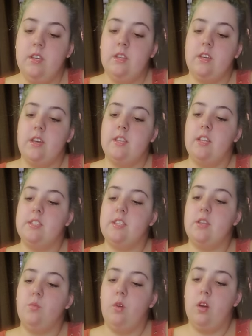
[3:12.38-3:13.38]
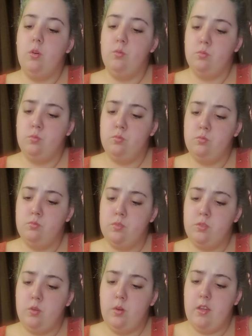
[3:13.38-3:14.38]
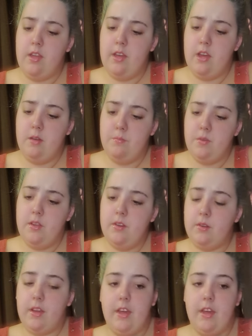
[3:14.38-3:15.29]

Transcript: Okay, so let's see the one. Oh, I don't know why that happened. Okay.